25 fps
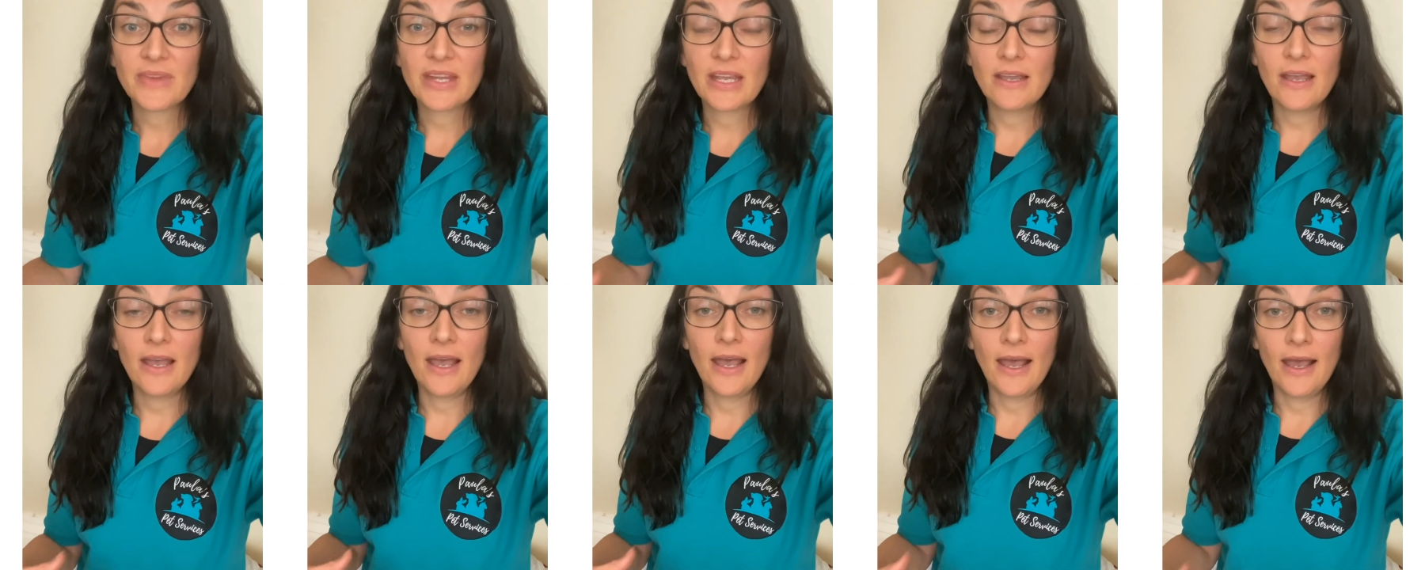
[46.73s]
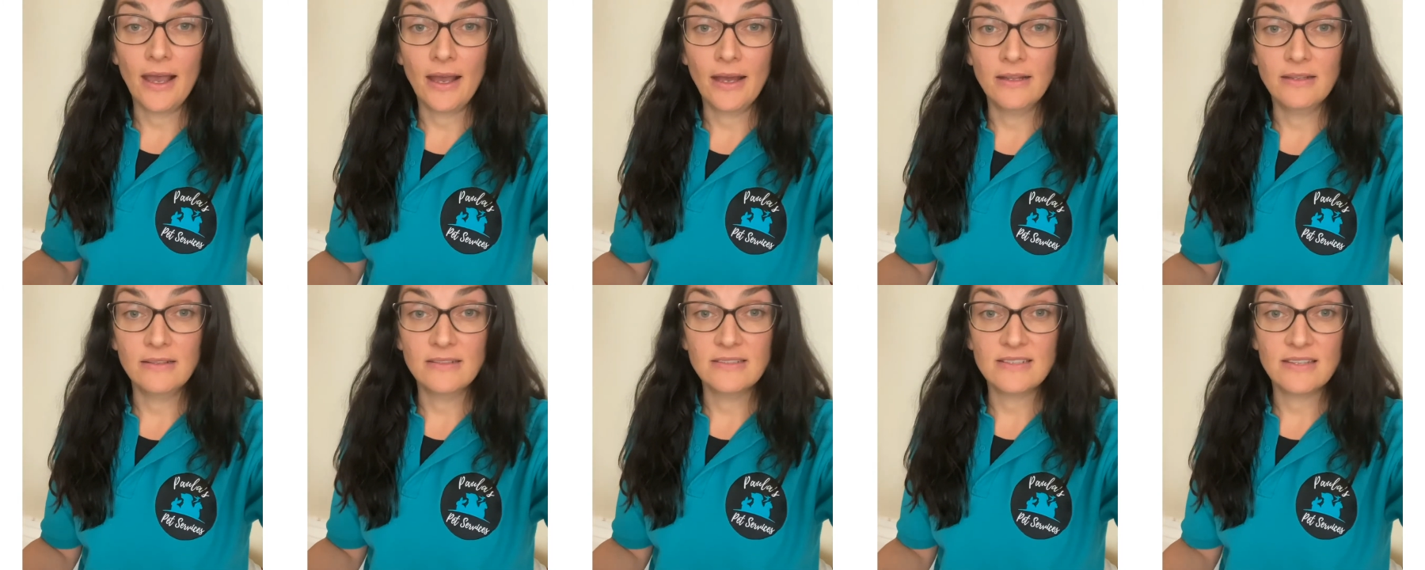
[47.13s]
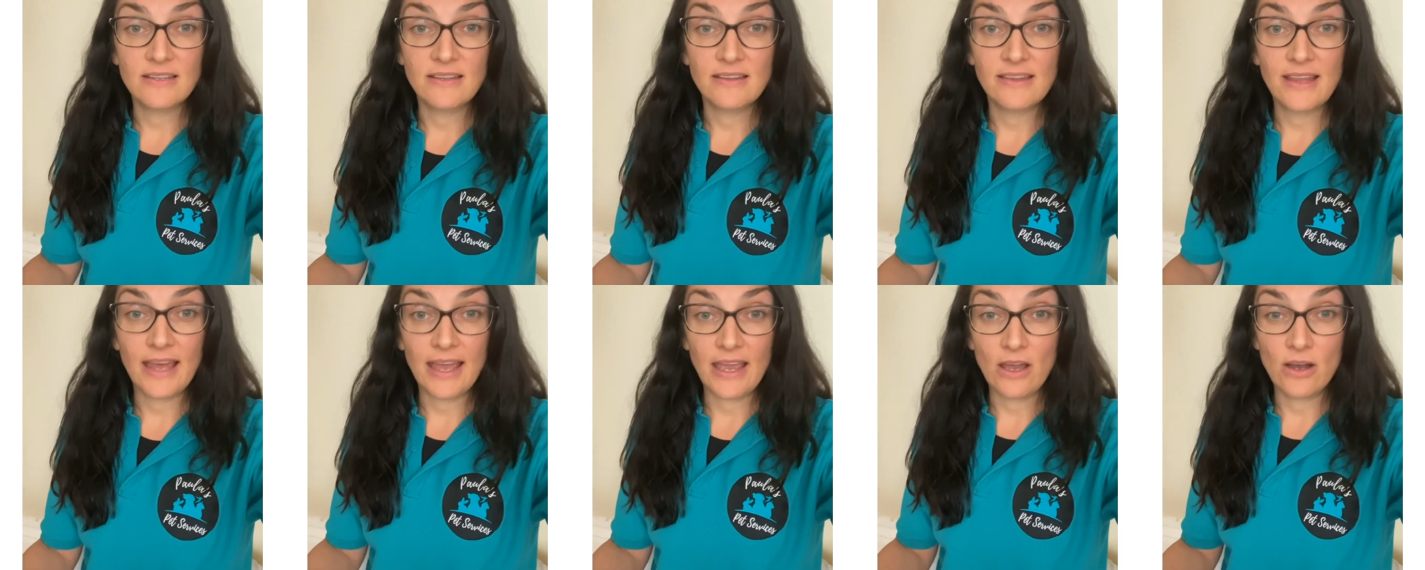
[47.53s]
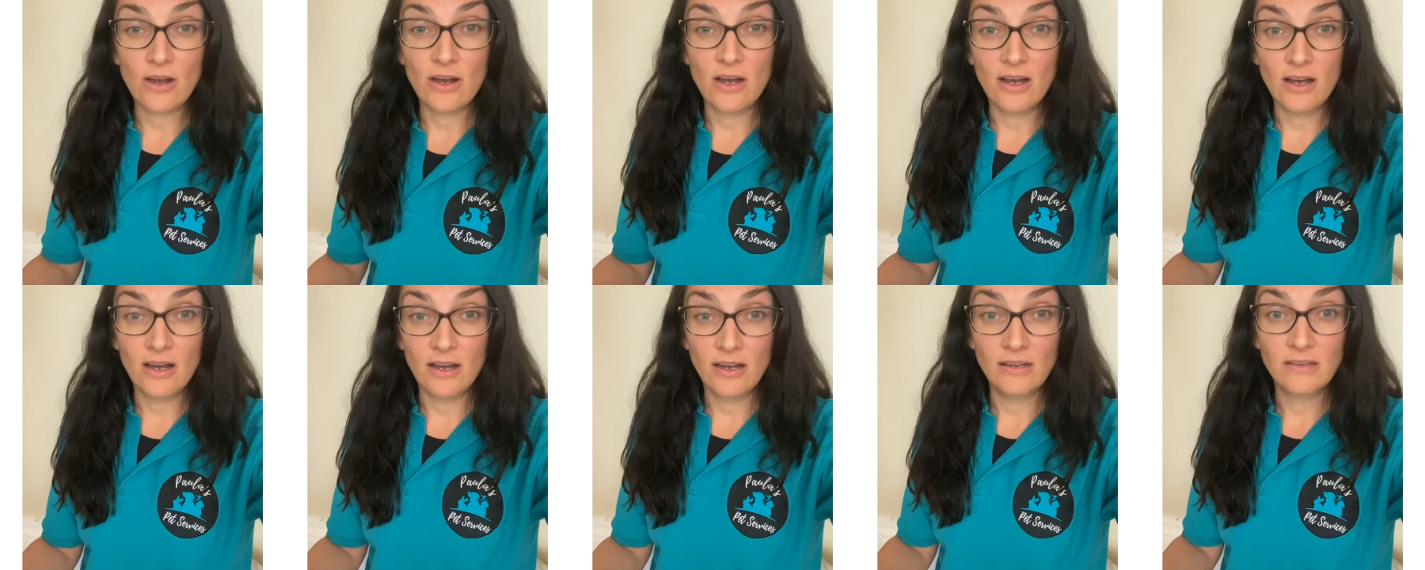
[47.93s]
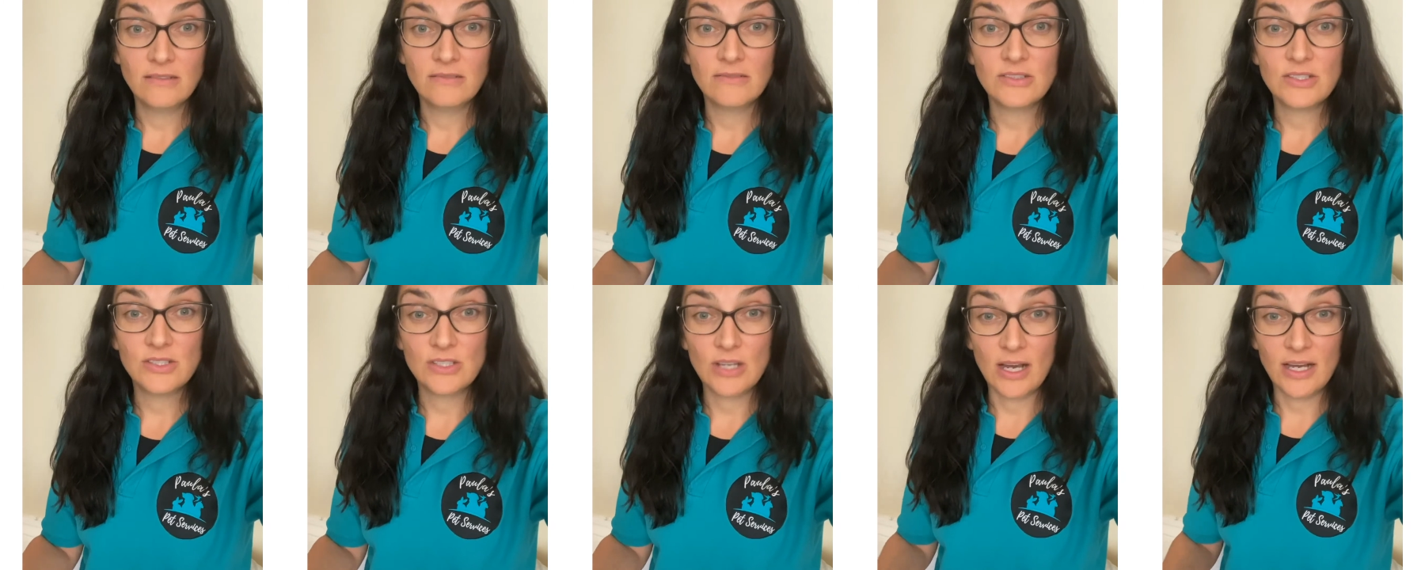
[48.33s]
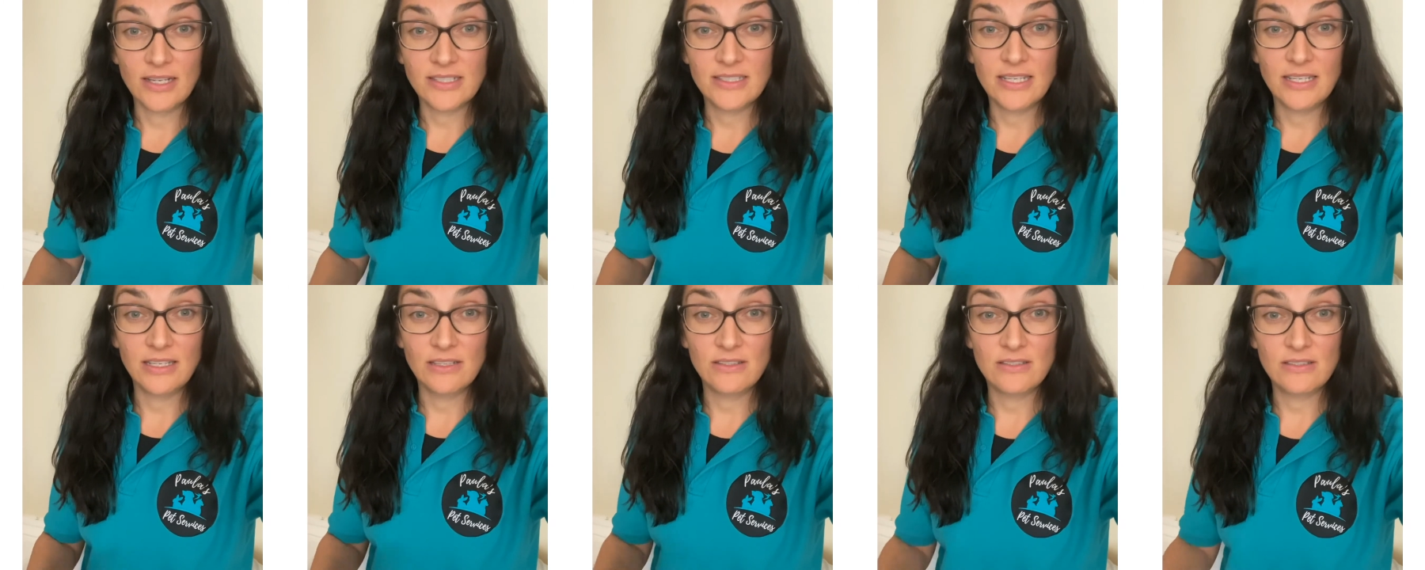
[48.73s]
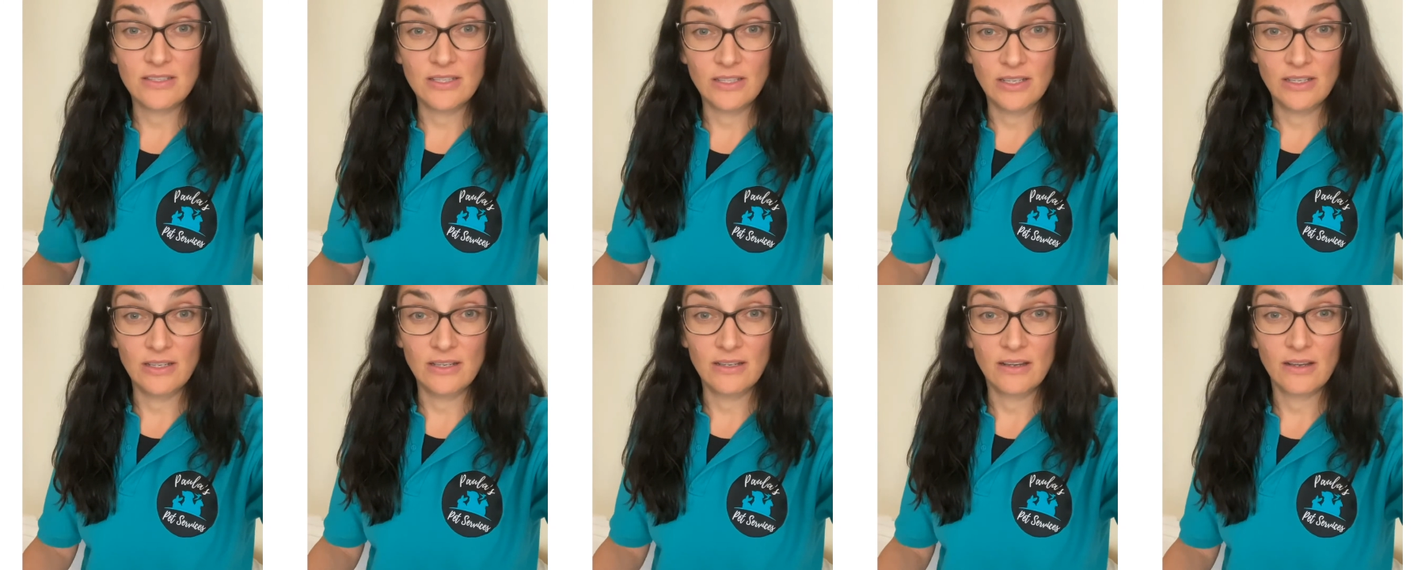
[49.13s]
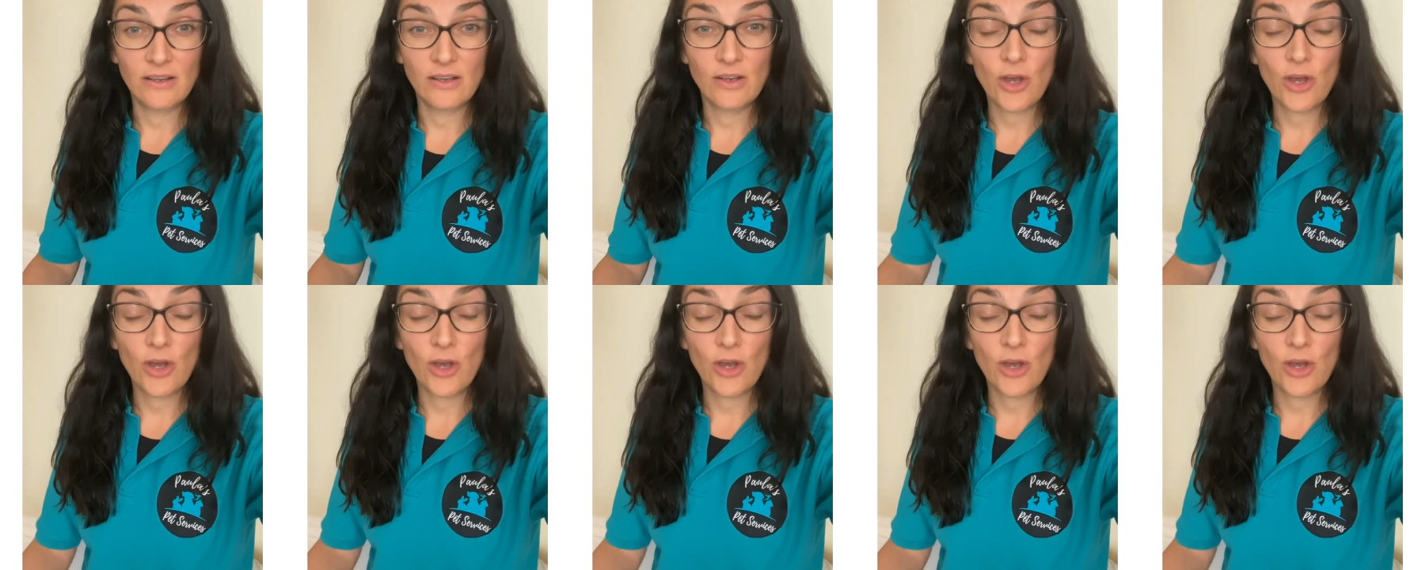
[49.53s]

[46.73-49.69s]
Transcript: and they are starting to